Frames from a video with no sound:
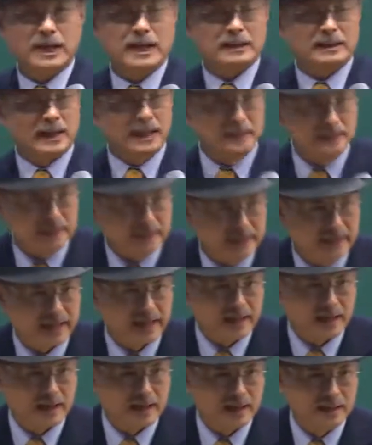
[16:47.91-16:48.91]
B.
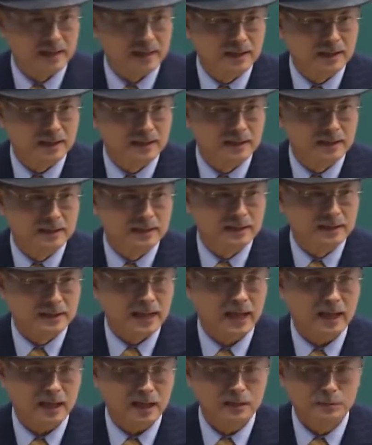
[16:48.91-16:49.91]
And
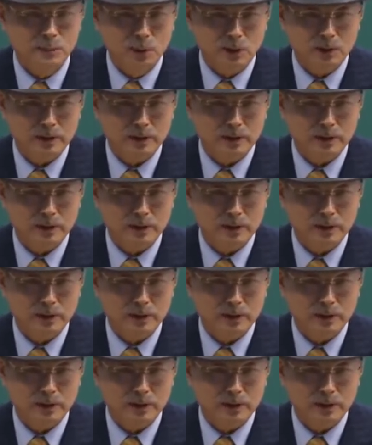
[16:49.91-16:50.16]
most of them